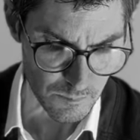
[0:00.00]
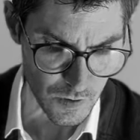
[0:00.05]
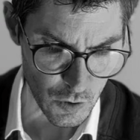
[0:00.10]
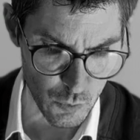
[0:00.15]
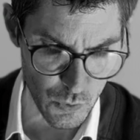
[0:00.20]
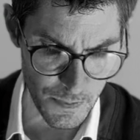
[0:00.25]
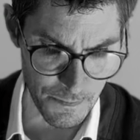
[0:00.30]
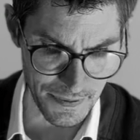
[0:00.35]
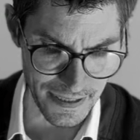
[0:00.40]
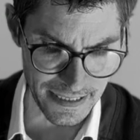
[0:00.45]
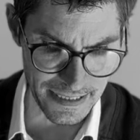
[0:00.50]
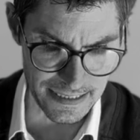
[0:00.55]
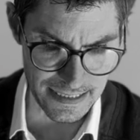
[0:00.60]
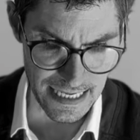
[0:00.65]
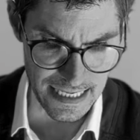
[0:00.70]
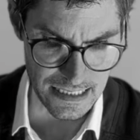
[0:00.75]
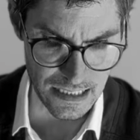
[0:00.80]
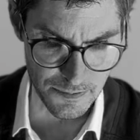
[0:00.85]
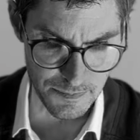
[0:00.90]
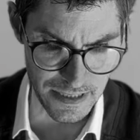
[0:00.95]
repeated
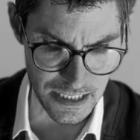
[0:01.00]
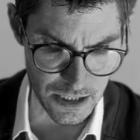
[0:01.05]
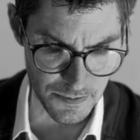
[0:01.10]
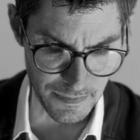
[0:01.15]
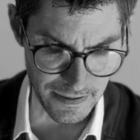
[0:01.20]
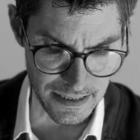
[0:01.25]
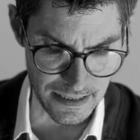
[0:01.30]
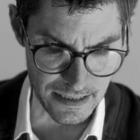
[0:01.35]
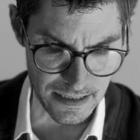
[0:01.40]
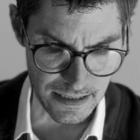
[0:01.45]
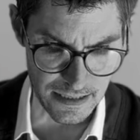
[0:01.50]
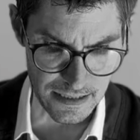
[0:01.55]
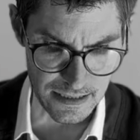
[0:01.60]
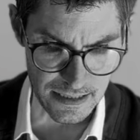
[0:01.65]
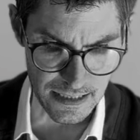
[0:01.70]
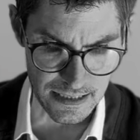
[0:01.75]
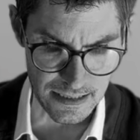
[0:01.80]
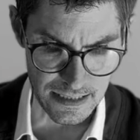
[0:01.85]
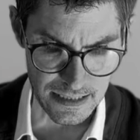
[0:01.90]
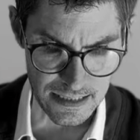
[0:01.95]
customers spend
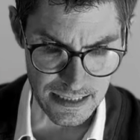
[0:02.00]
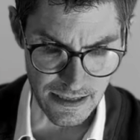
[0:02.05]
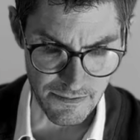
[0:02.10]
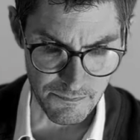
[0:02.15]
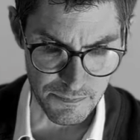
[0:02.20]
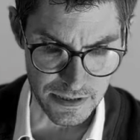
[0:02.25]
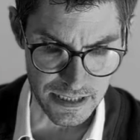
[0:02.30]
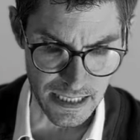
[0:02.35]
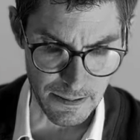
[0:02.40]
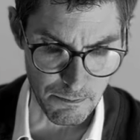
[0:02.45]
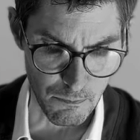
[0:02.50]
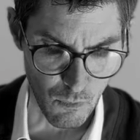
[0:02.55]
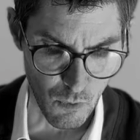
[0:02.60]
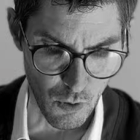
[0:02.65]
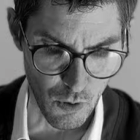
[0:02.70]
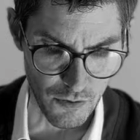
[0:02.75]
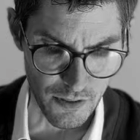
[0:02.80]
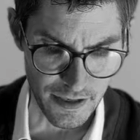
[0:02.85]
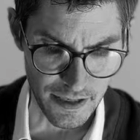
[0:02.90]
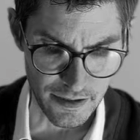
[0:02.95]
67%
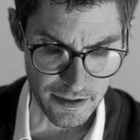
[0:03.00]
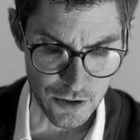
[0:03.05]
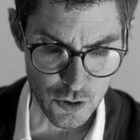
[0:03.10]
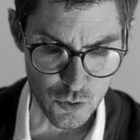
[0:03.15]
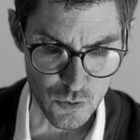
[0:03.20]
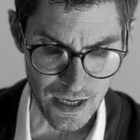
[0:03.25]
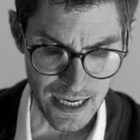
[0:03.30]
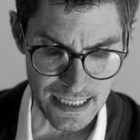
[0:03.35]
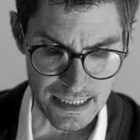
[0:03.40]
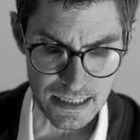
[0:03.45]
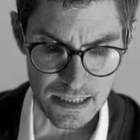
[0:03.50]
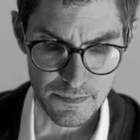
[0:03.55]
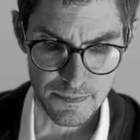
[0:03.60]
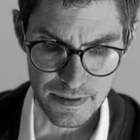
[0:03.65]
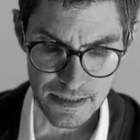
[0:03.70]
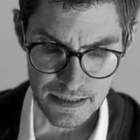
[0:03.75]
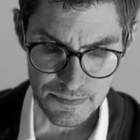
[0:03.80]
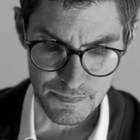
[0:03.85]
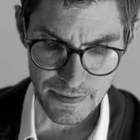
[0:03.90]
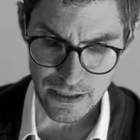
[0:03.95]
more than new
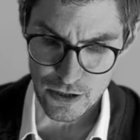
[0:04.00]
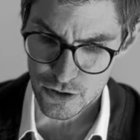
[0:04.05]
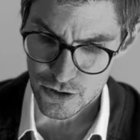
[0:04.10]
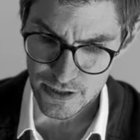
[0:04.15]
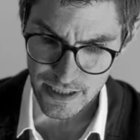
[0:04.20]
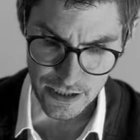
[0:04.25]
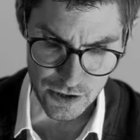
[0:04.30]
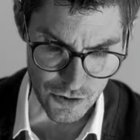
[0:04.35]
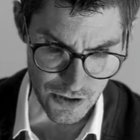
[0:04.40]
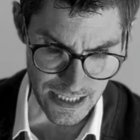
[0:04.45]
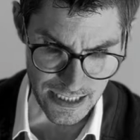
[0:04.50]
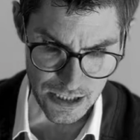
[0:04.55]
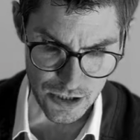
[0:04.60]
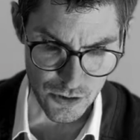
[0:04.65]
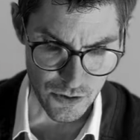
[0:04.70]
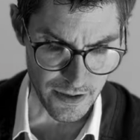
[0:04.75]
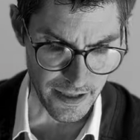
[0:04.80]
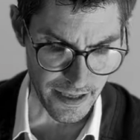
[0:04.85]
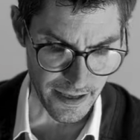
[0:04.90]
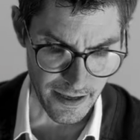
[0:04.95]
customers because they trust
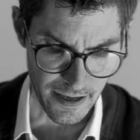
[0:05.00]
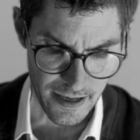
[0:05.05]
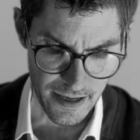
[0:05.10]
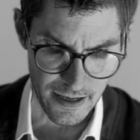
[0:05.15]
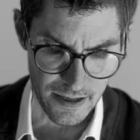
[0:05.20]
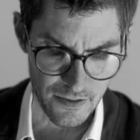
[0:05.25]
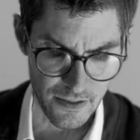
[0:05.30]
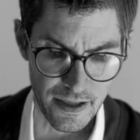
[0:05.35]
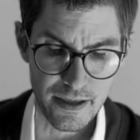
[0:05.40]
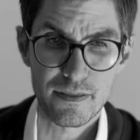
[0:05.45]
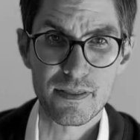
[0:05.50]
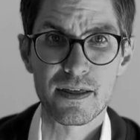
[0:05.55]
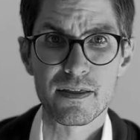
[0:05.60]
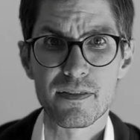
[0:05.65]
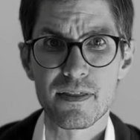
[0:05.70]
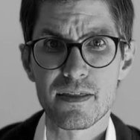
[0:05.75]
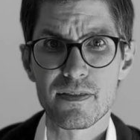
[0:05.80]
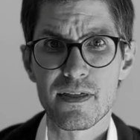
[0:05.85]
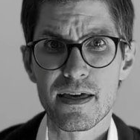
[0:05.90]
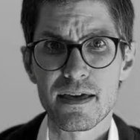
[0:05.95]
you, they
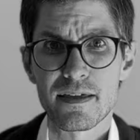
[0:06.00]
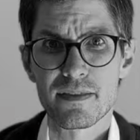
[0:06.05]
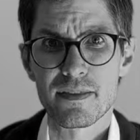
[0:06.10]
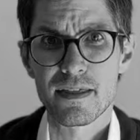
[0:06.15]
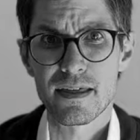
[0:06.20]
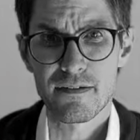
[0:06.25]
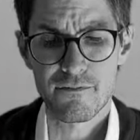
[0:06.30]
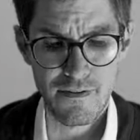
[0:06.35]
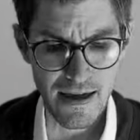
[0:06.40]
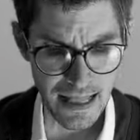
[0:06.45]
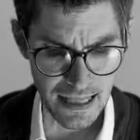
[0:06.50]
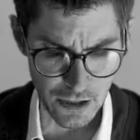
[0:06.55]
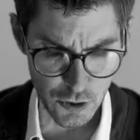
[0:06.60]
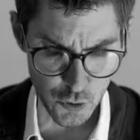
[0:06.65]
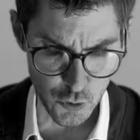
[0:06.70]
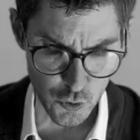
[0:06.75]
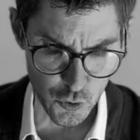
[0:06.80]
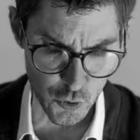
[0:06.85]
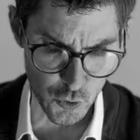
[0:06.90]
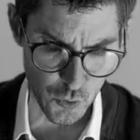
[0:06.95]

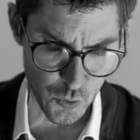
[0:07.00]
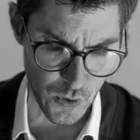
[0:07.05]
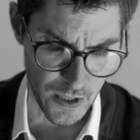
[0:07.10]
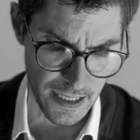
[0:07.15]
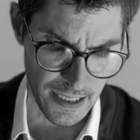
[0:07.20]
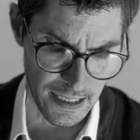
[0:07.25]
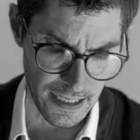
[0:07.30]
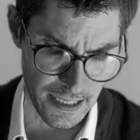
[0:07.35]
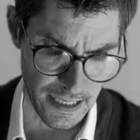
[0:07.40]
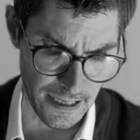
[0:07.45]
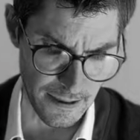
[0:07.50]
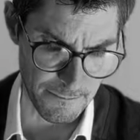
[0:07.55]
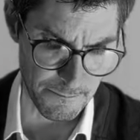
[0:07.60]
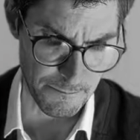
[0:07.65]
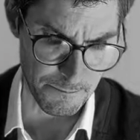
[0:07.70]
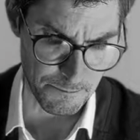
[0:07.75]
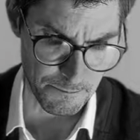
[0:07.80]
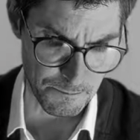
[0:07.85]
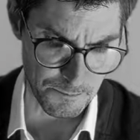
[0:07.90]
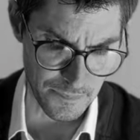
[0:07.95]
value you.
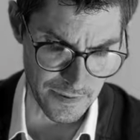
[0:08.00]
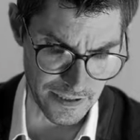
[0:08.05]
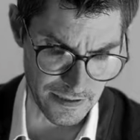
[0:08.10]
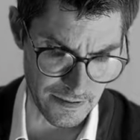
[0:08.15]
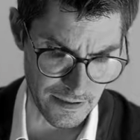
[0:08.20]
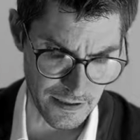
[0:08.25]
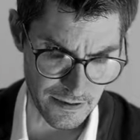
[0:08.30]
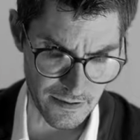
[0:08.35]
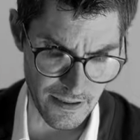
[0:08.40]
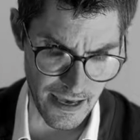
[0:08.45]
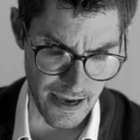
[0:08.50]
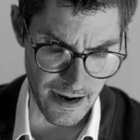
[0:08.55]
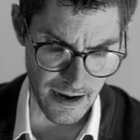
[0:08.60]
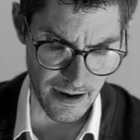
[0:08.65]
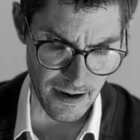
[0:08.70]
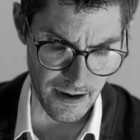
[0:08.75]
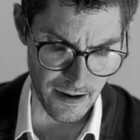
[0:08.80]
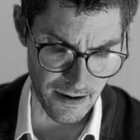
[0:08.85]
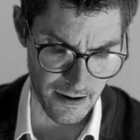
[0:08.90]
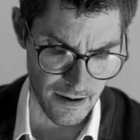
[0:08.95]
They
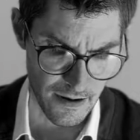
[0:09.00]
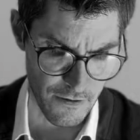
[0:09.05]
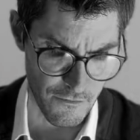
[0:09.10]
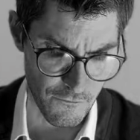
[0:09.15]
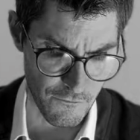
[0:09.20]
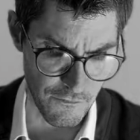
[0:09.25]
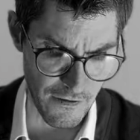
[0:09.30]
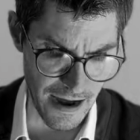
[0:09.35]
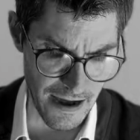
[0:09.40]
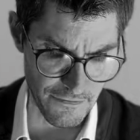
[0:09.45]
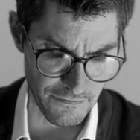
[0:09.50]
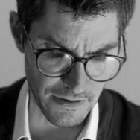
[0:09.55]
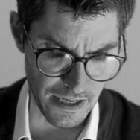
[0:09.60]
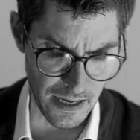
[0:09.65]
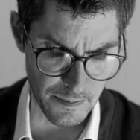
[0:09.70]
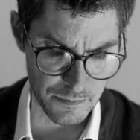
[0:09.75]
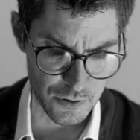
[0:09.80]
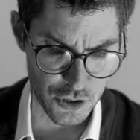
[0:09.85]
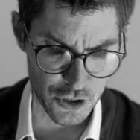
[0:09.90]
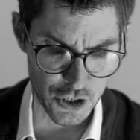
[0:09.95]
are 5
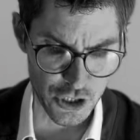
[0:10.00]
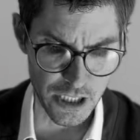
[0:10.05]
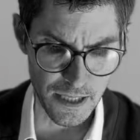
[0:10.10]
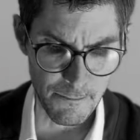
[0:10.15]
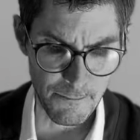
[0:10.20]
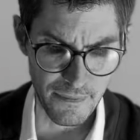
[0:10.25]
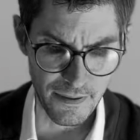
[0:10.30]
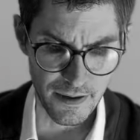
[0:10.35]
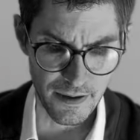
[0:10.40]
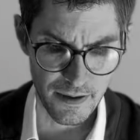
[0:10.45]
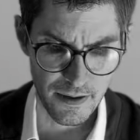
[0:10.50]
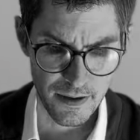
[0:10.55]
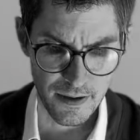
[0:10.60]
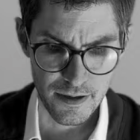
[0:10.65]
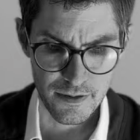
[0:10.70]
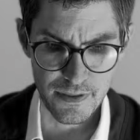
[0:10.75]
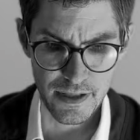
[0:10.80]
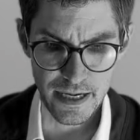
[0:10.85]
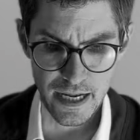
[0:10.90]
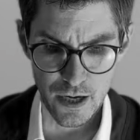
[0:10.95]
times cheaper
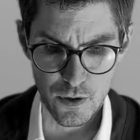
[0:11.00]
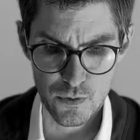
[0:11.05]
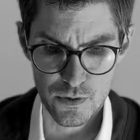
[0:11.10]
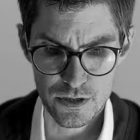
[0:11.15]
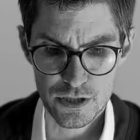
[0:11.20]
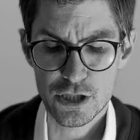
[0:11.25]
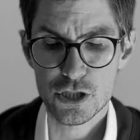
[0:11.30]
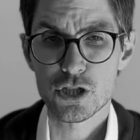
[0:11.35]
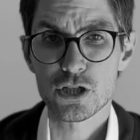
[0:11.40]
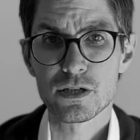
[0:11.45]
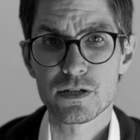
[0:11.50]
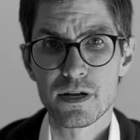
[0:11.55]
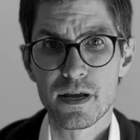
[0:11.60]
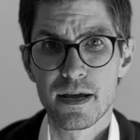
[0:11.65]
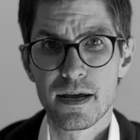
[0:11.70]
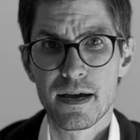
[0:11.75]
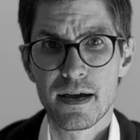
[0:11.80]
than acquisition.